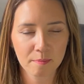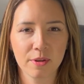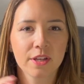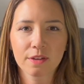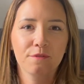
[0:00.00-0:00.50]

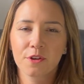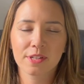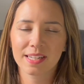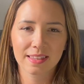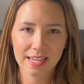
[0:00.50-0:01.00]
But the
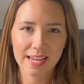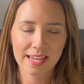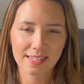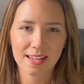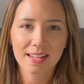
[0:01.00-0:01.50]
confusing thing
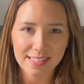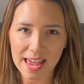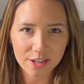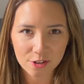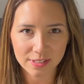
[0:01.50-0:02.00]
is,
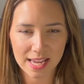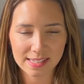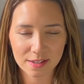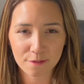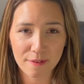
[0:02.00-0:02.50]
technical
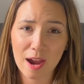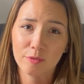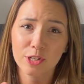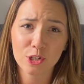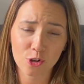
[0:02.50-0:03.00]
tests can
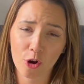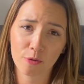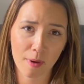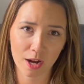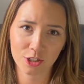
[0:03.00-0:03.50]
vary so
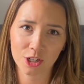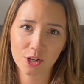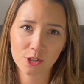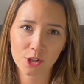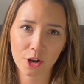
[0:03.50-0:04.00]
much.
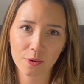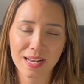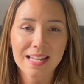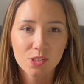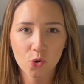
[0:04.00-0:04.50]
So
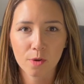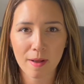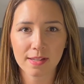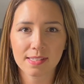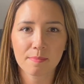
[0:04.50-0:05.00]
let's talk
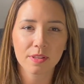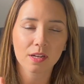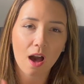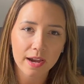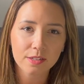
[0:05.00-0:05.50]
about some of the
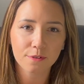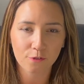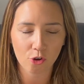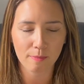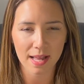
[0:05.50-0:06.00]
kind of
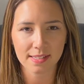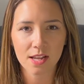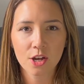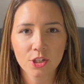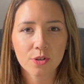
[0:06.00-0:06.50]
formats
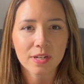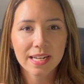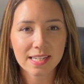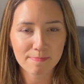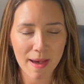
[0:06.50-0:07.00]
you can
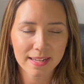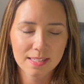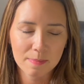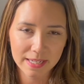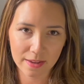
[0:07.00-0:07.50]
expect to
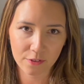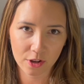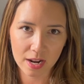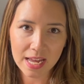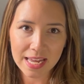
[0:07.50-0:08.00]
be
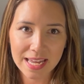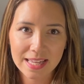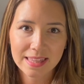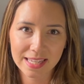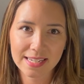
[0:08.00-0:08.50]
given
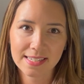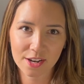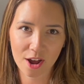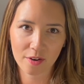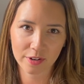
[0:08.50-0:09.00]
in this
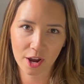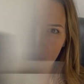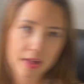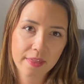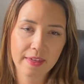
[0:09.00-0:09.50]
scenario.
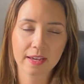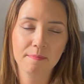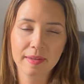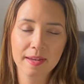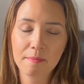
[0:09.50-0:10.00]
There can
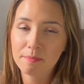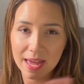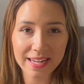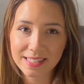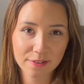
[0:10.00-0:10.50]
be
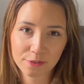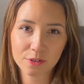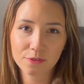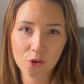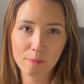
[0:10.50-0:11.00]
many
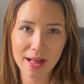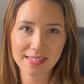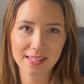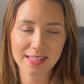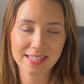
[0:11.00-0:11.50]
different
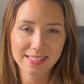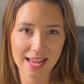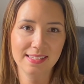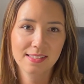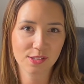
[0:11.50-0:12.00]
formats that these
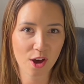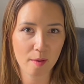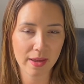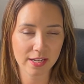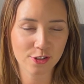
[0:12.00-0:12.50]
tests come
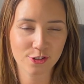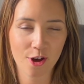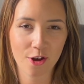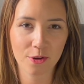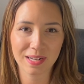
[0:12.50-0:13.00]
in.
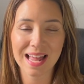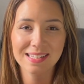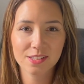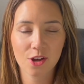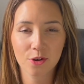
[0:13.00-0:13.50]
So
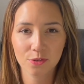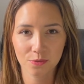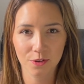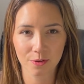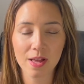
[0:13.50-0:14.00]
let's go
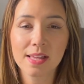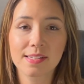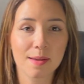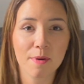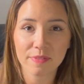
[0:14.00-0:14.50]
through
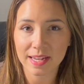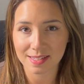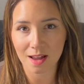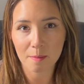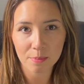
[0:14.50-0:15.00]
some of the
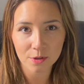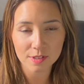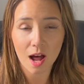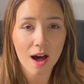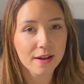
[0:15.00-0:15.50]
examples
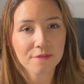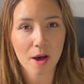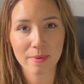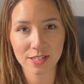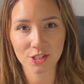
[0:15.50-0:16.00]
I've
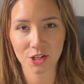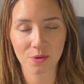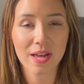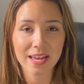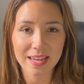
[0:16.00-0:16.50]
come
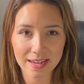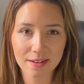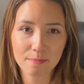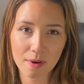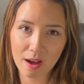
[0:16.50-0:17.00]
into
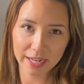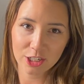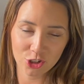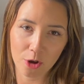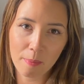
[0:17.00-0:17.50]
in my
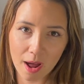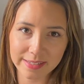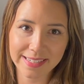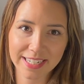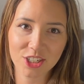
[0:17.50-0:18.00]
job
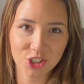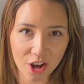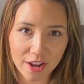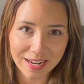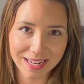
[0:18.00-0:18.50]
hunting
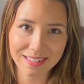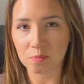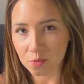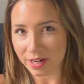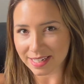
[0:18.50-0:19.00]
journey.
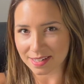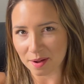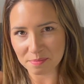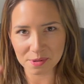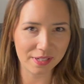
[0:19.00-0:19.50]
One
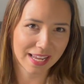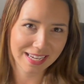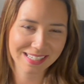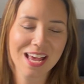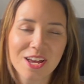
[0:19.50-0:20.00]
example
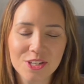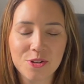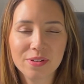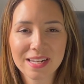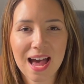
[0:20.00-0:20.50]
is
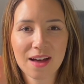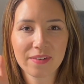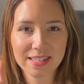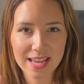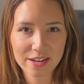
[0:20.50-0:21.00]
you can have
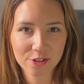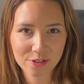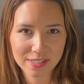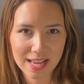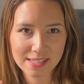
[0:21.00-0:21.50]
a
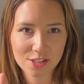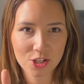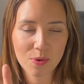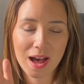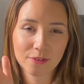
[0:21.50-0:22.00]
technical test that
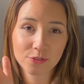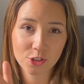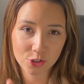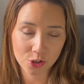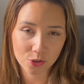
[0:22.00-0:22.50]
you have to
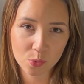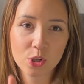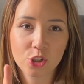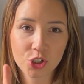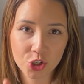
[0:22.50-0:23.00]
do
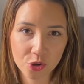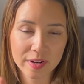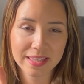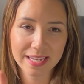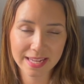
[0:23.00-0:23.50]

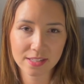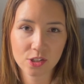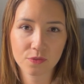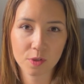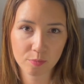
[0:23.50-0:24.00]
during the
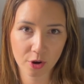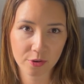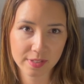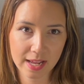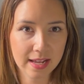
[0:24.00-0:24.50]
interview
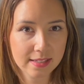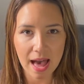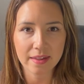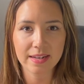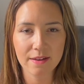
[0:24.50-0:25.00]
process.
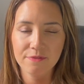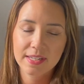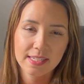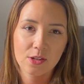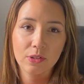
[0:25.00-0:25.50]
And if
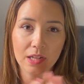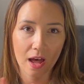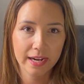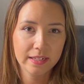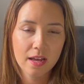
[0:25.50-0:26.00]
this is
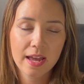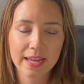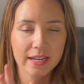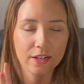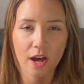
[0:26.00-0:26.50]
online,
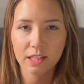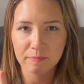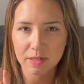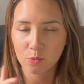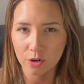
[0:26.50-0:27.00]
it can either
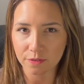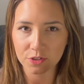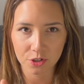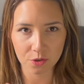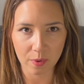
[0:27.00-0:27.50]
be one of
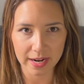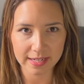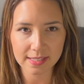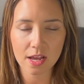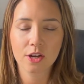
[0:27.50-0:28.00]
two
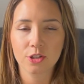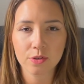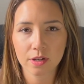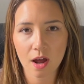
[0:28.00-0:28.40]
ways. You can